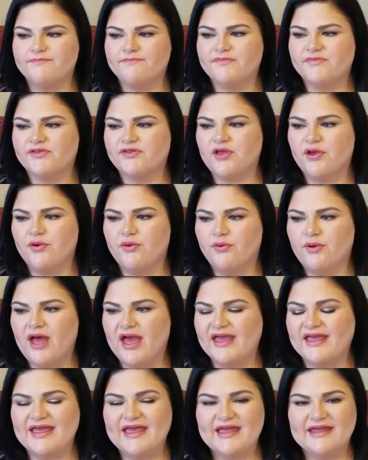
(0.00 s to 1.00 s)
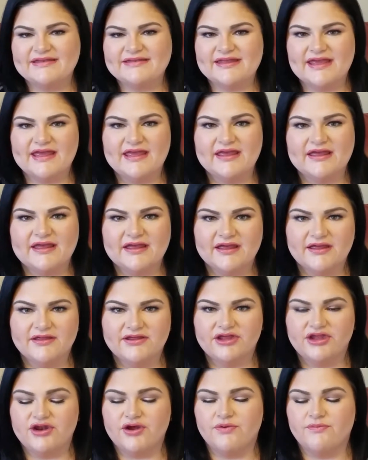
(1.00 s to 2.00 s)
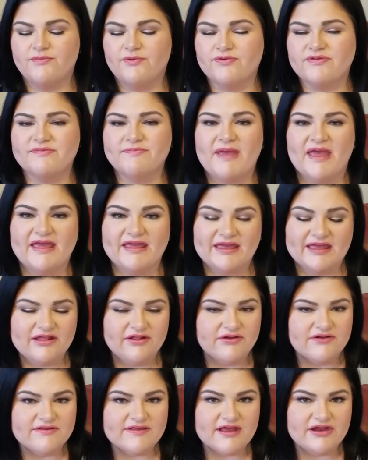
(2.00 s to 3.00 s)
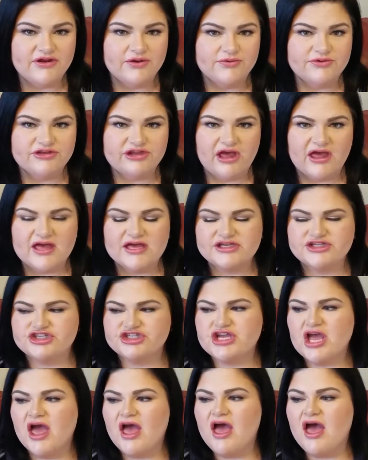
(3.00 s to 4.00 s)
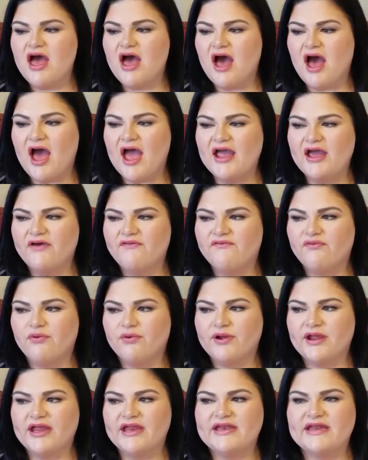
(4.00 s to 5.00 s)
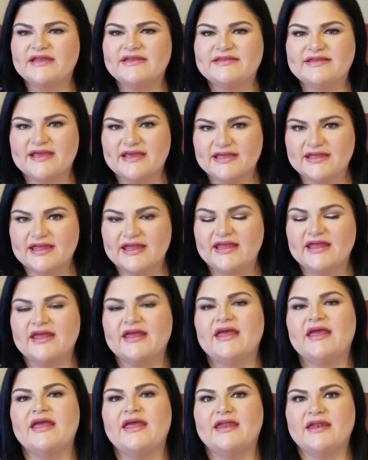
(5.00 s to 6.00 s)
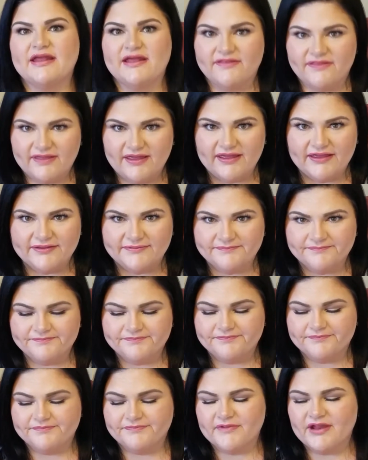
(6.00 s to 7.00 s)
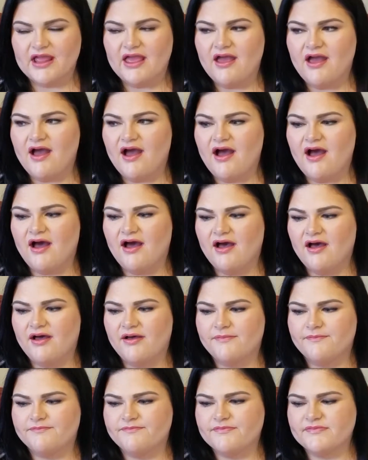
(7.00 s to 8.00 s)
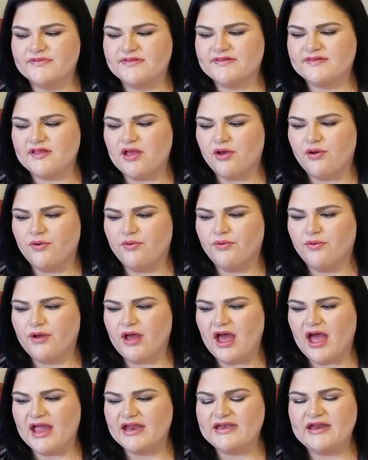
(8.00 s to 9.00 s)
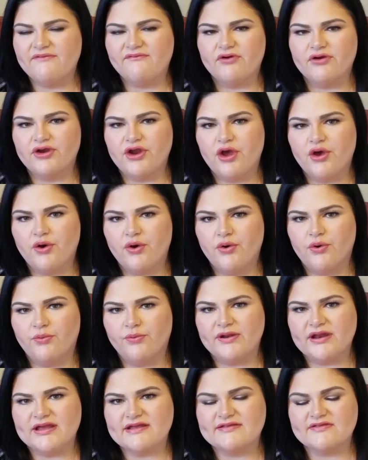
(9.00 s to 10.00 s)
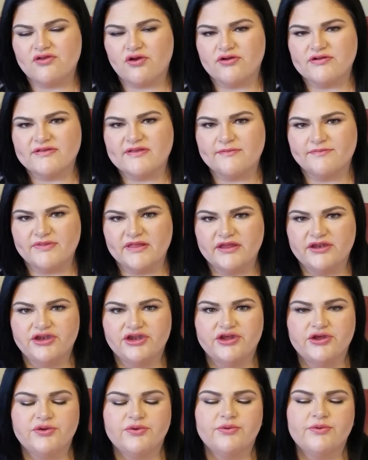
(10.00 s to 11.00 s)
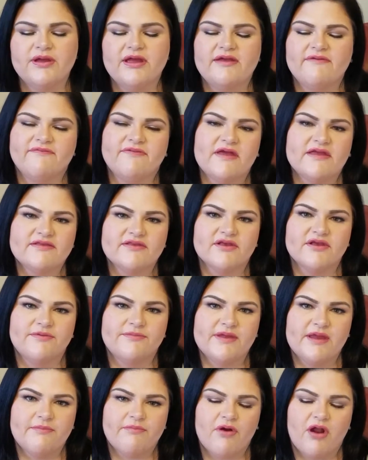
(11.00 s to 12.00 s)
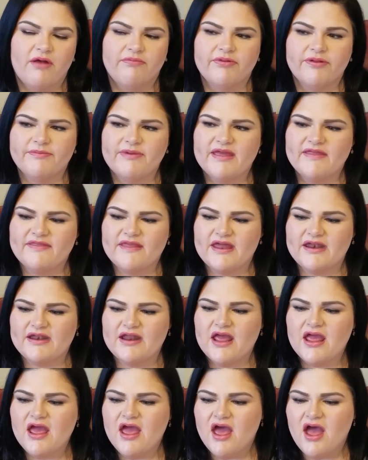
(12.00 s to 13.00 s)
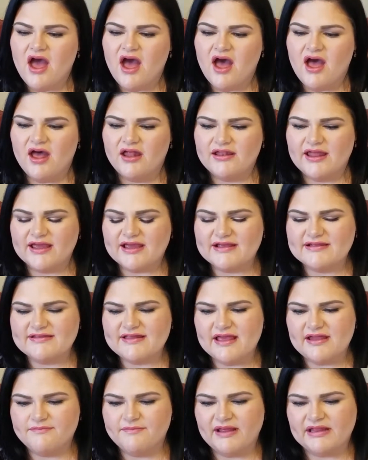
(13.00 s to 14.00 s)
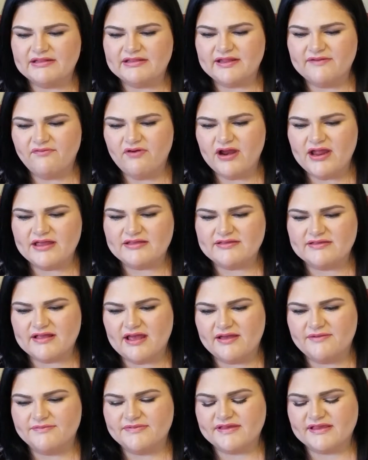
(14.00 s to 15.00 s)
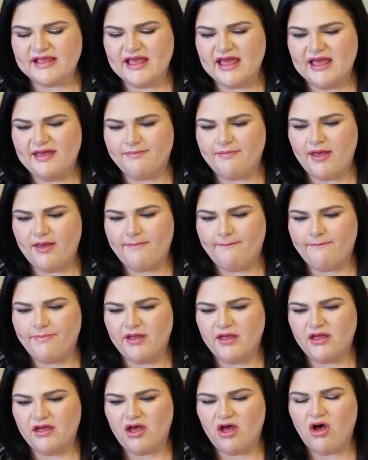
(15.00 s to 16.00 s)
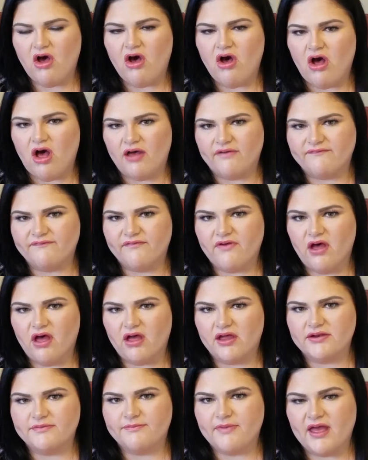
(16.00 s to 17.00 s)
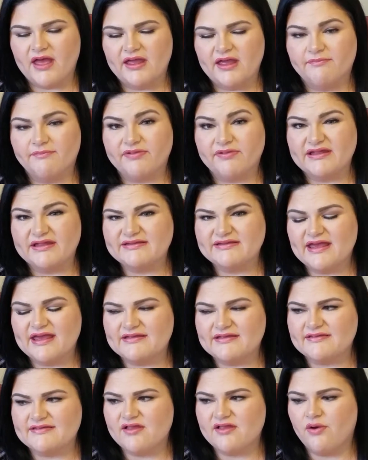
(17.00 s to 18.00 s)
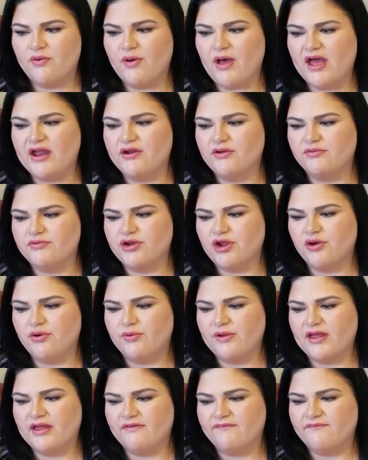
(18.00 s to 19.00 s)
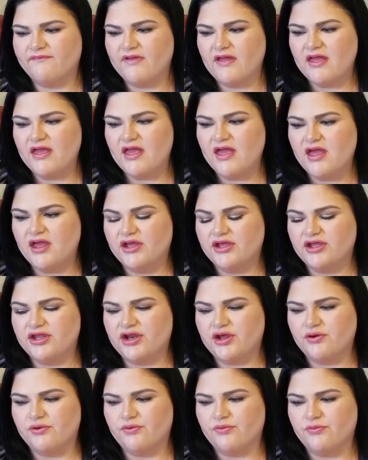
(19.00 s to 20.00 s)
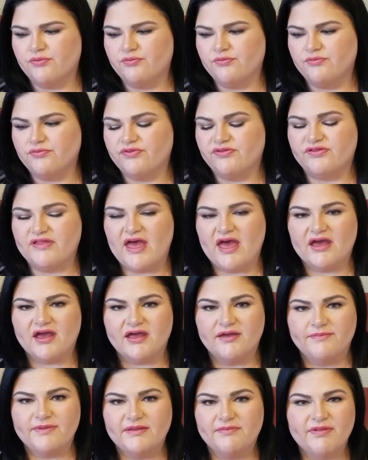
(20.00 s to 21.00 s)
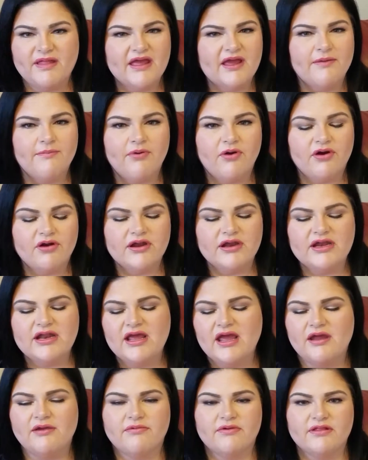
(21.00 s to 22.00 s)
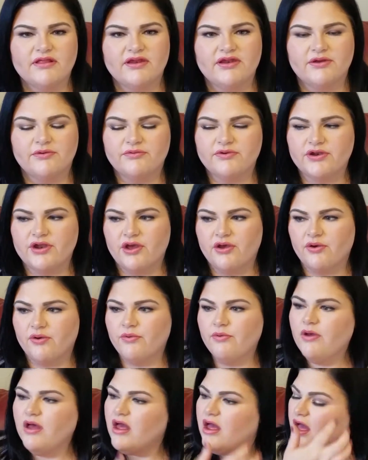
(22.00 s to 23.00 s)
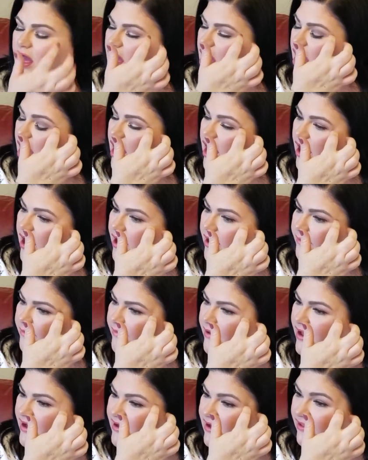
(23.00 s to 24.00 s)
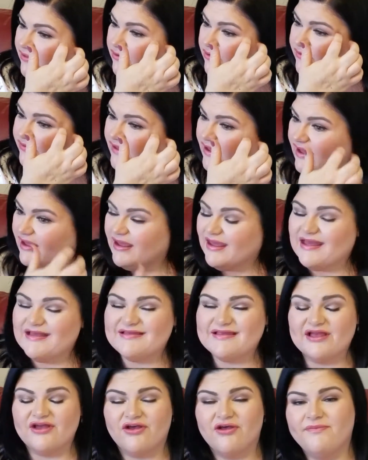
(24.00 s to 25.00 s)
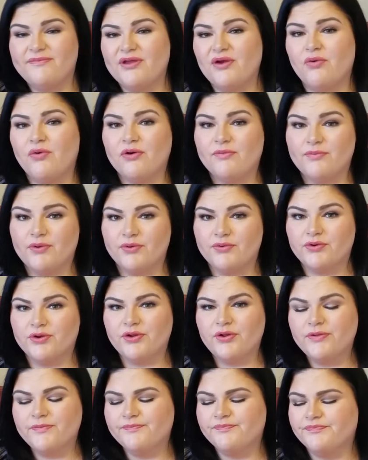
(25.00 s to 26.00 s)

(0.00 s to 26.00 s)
So I can't take, most painkillers I don't touch. I avoid taking anything. So I never know when I start something new if that's going to be a problem. And then, like I said, my liver enzymes came up off on my blood test. So I don't know if that could be playing a part in it. I really don't know. Another thing is it could be hormonal.